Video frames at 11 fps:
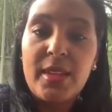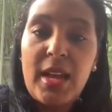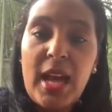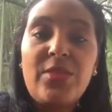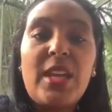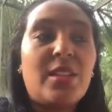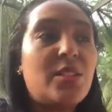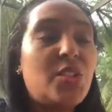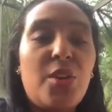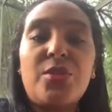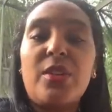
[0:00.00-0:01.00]
I think
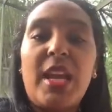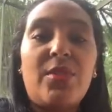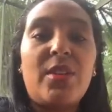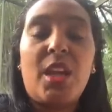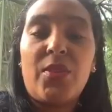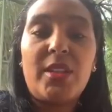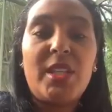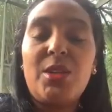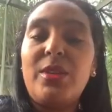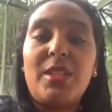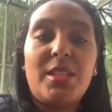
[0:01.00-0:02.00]
children have enough to
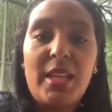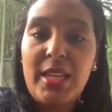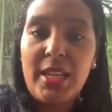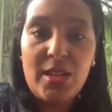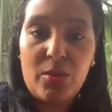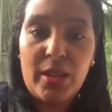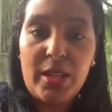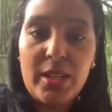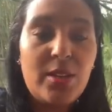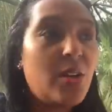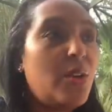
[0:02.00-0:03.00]
deal with today anyway,
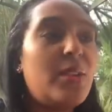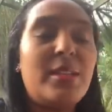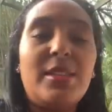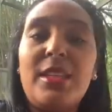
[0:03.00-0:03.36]
you know,